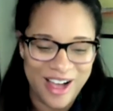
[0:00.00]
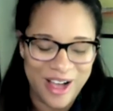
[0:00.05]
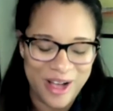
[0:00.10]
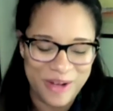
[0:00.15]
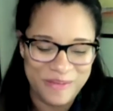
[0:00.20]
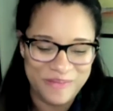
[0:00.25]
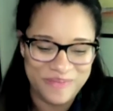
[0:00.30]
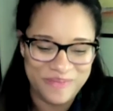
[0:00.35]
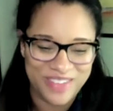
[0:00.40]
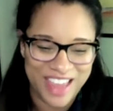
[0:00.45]

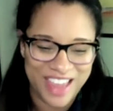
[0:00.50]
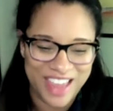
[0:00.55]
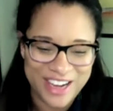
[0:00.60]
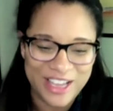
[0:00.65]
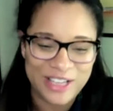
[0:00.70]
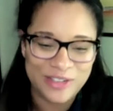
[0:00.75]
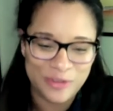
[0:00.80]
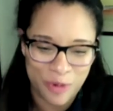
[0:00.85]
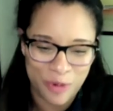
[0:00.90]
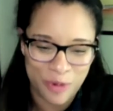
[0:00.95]
um,
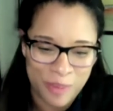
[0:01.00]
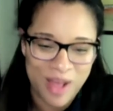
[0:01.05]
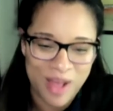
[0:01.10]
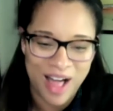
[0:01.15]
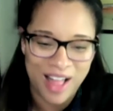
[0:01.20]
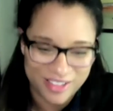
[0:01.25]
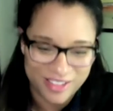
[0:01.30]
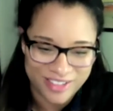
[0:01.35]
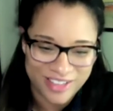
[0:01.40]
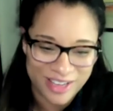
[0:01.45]
kenya's foreign
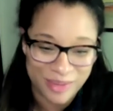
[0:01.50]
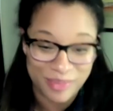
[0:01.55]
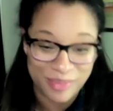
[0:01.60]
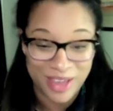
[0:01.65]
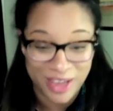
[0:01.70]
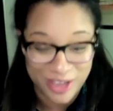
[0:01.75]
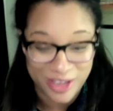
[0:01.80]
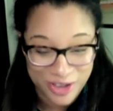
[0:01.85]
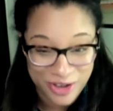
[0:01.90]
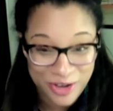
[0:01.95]
policy
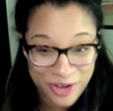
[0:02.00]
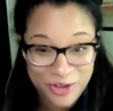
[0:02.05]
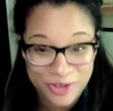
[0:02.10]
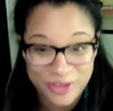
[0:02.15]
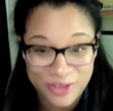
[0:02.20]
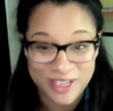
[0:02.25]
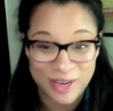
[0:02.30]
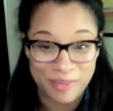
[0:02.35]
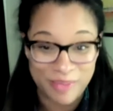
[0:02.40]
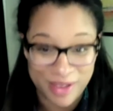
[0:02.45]
being
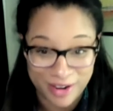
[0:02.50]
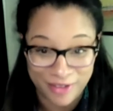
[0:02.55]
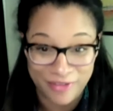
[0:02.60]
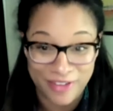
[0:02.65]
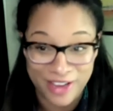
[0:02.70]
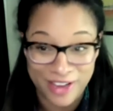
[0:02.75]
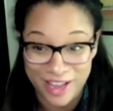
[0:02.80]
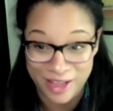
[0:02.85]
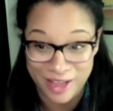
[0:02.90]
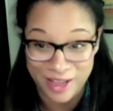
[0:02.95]
used to
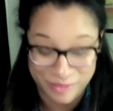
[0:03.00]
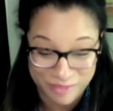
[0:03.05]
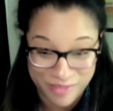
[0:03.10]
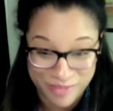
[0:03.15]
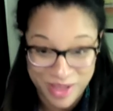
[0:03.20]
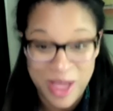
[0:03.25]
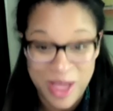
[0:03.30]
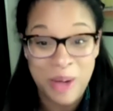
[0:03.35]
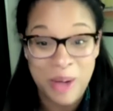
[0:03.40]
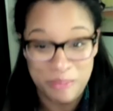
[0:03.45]
benefit him
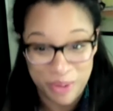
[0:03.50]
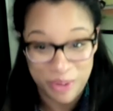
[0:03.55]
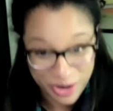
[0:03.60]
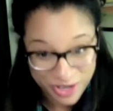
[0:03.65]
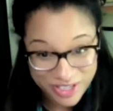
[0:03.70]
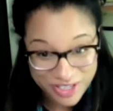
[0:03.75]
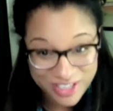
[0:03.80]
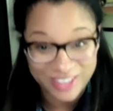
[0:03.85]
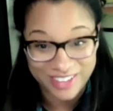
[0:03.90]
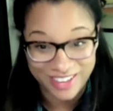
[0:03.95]

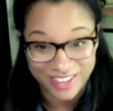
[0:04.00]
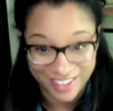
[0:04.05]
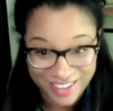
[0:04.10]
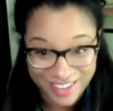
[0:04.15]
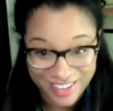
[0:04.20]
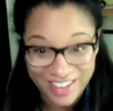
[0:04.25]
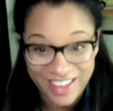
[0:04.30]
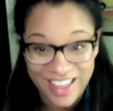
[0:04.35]
personally